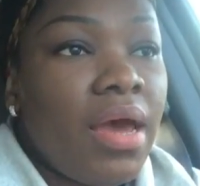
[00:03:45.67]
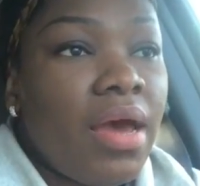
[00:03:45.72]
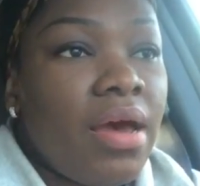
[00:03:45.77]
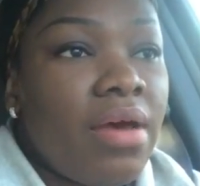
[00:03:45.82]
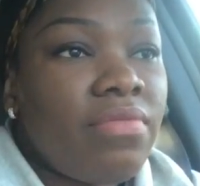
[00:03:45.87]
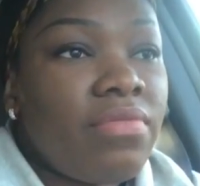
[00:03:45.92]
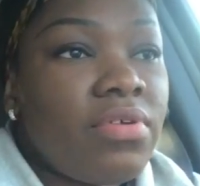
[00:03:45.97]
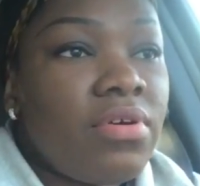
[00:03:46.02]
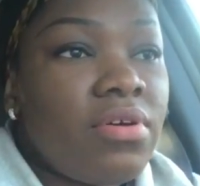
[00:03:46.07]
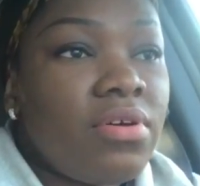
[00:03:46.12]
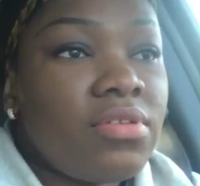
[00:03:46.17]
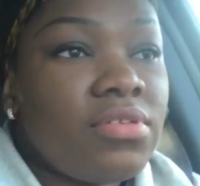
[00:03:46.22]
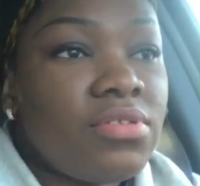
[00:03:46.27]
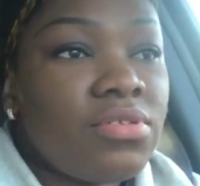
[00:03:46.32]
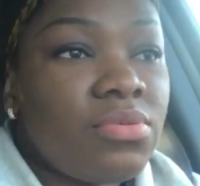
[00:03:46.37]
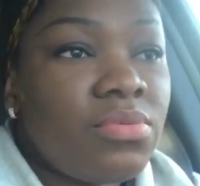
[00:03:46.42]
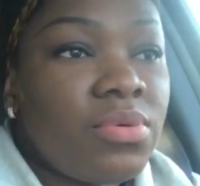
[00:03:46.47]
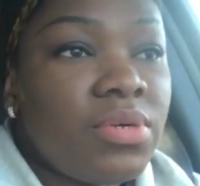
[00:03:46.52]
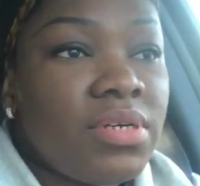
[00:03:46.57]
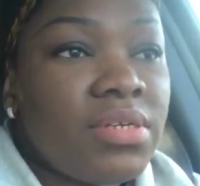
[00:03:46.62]
I haven't gone
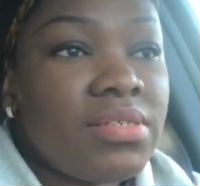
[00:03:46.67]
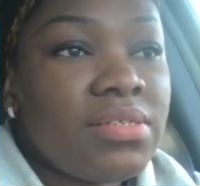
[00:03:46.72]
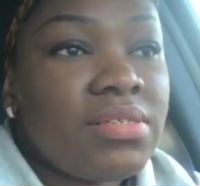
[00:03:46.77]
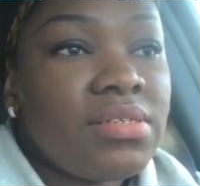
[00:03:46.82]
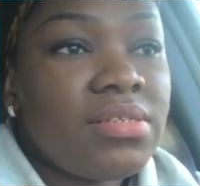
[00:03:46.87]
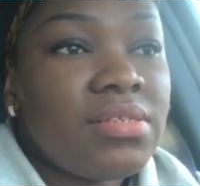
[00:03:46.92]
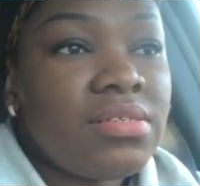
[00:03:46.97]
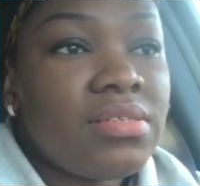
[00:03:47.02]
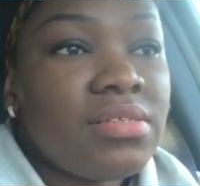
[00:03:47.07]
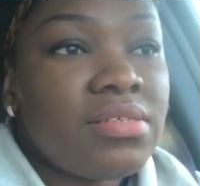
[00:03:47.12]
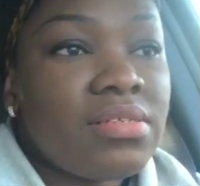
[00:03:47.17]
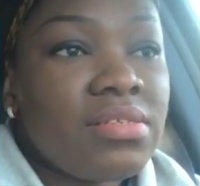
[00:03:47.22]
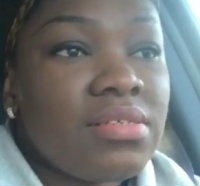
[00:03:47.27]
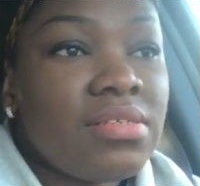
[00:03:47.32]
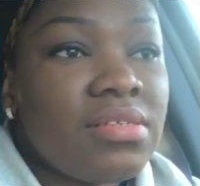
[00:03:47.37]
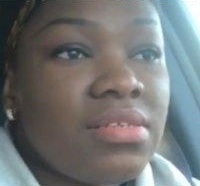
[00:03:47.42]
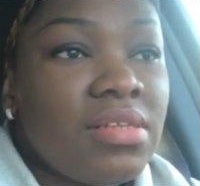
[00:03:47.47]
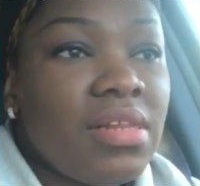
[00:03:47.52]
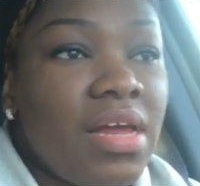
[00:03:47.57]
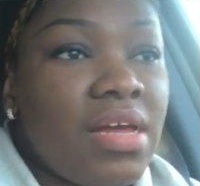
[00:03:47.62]
to work
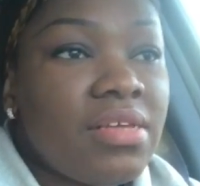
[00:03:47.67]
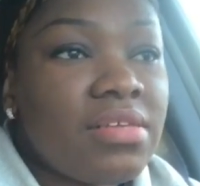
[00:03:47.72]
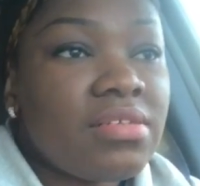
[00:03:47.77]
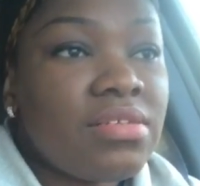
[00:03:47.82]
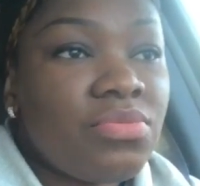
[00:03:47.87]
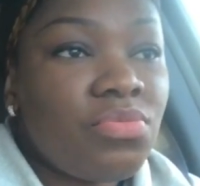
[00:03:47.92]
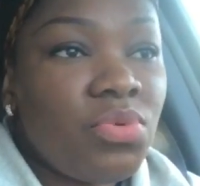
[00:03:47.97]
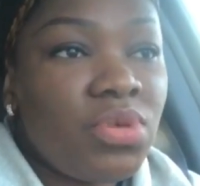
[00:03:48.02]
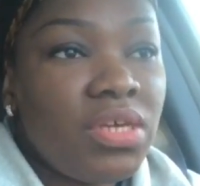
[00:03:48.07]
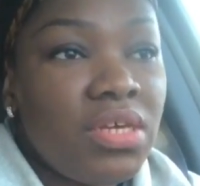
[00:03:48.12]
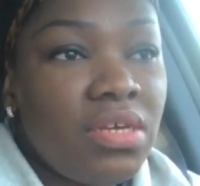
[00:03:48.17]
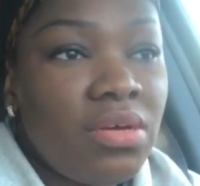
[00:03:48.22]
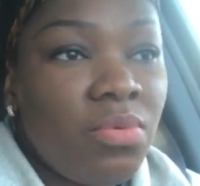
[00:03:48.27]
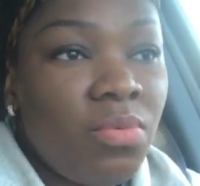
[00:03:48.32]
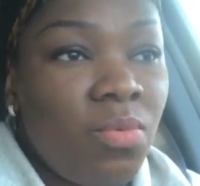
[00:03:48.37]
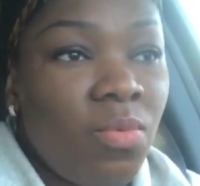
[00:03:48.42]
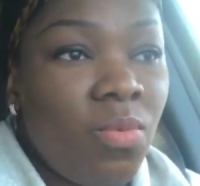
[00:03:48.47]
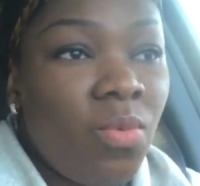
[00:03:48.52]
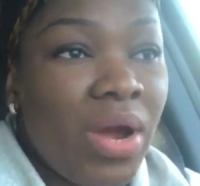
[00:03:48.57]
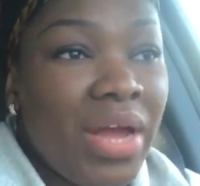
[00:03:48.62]
since last week,
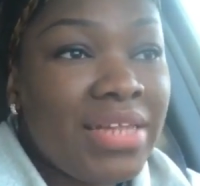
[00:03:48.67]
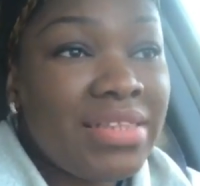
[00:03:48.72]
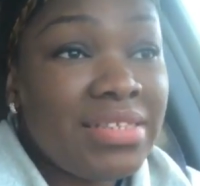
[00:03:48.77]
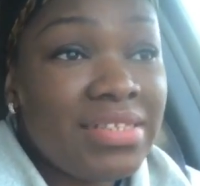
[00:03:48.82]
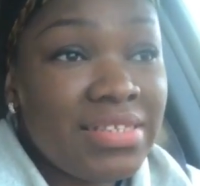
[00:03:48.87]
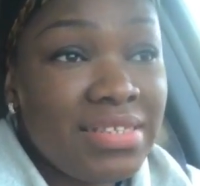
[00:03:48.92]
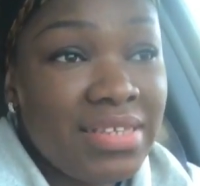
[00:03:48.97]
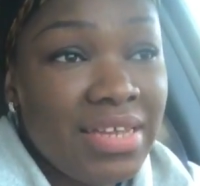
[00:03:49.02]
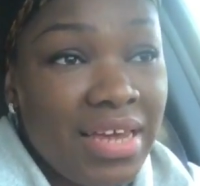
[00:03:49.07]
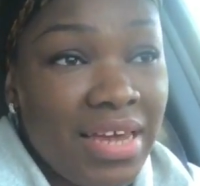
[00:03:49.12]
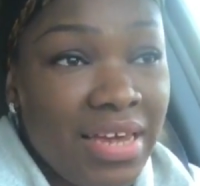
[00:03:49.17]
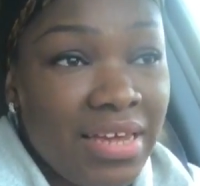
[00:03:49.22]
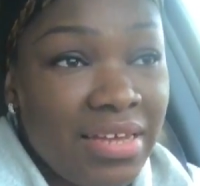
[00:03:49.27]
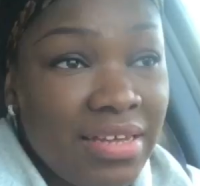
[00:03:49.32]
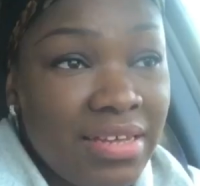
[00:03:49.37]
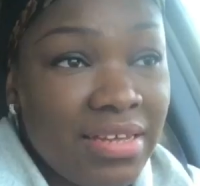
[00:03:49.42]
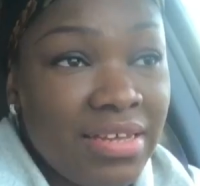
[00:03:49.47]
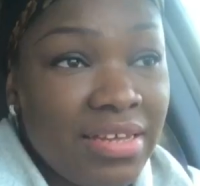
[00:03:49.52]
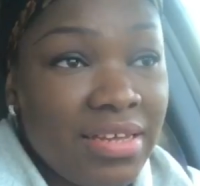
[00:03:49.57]
Wednesday.